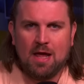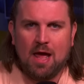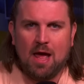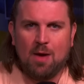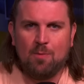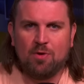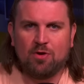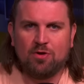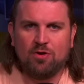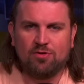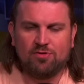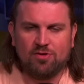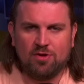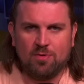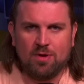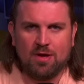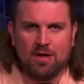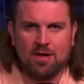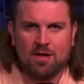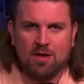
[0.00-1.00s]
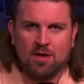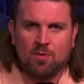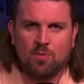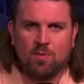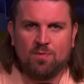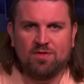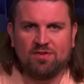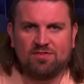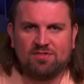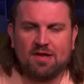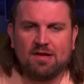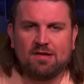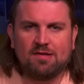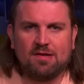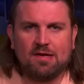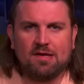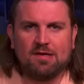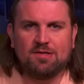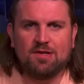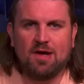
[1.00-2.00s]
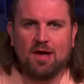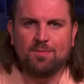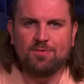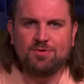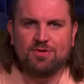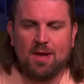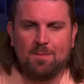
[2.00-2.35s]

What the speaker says: and we're going to do it with the 16-time